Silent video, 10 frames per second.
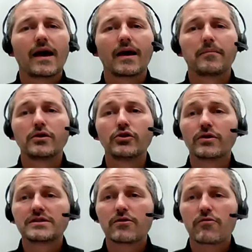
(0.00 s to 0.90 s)

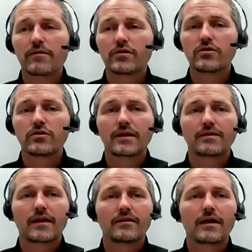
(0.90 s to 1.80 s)
annuity revenue that
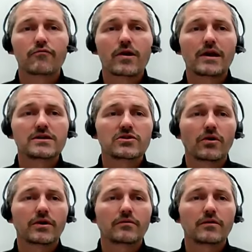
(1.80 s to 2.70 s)
they've really
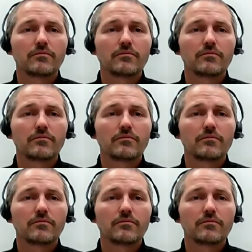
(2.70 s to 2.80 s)
started